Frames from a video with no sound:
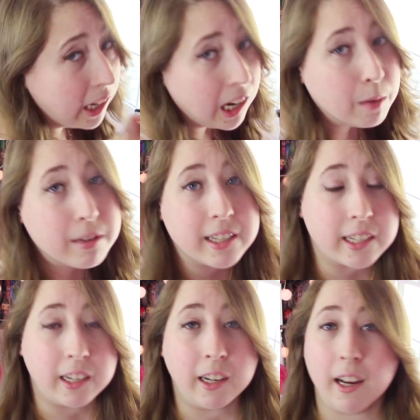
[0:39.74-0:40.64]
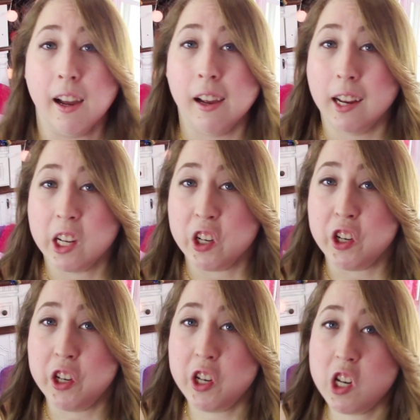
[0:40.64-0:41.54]
I'm just gonna
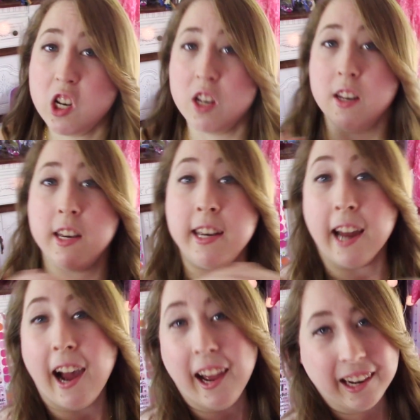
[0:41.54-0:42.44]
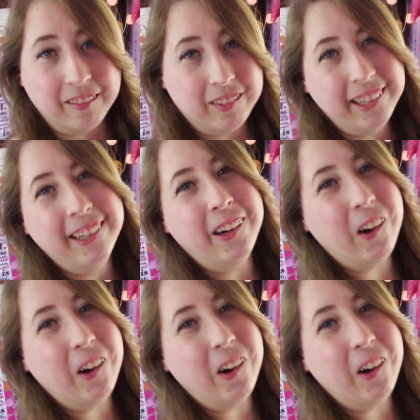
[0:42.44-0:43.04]
dive